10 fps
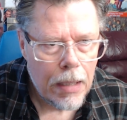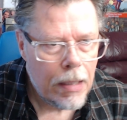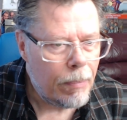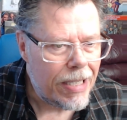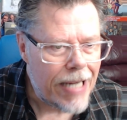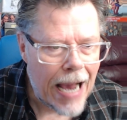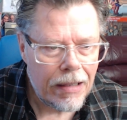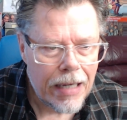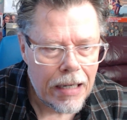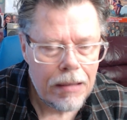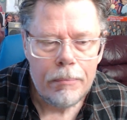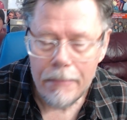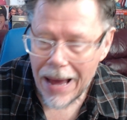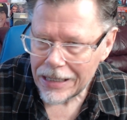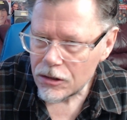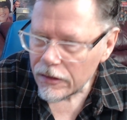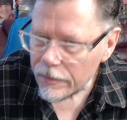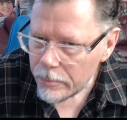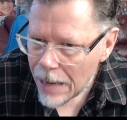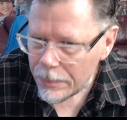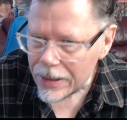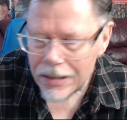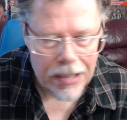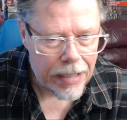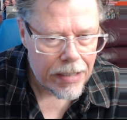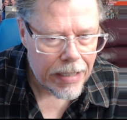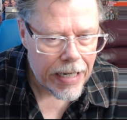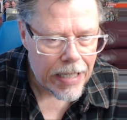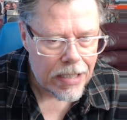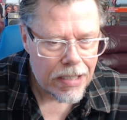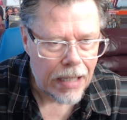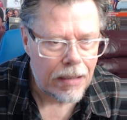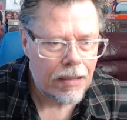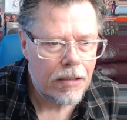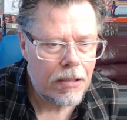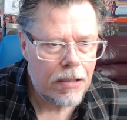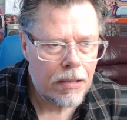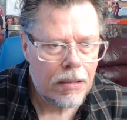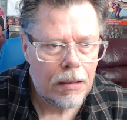Metallica, Master of Puppets, 1986.